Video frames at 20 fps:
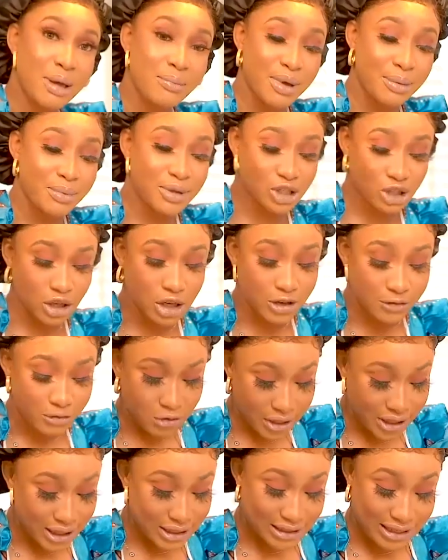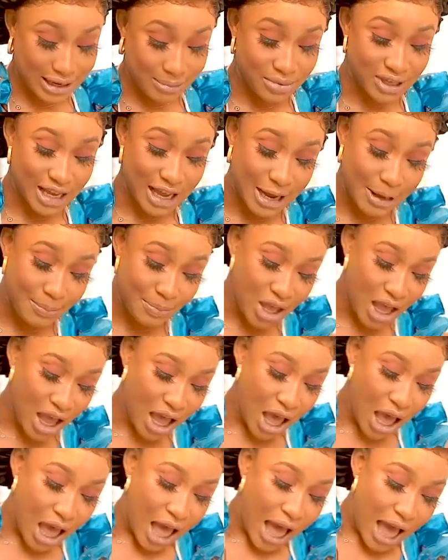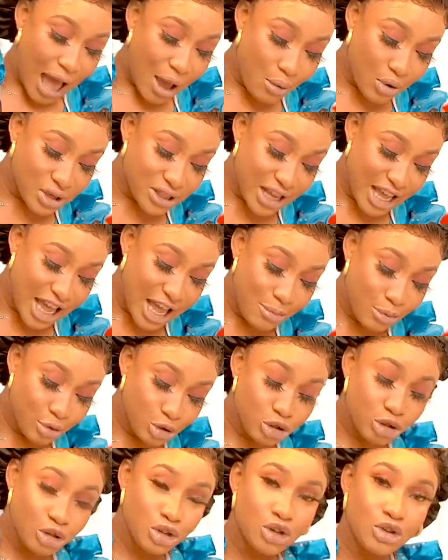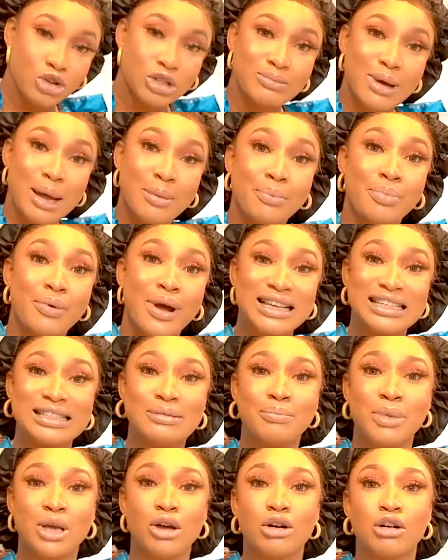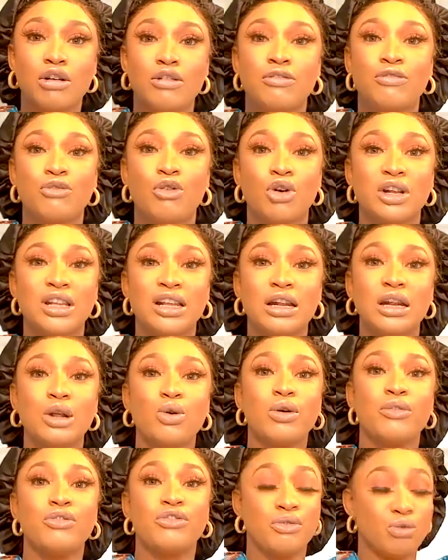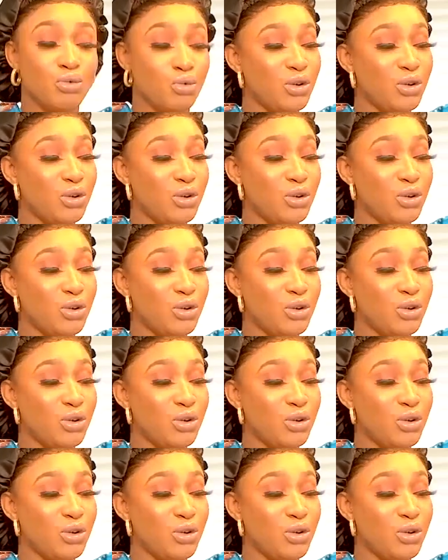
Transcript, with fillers: my baby solid food at the same time, I was able to use my breast milk for the liquid,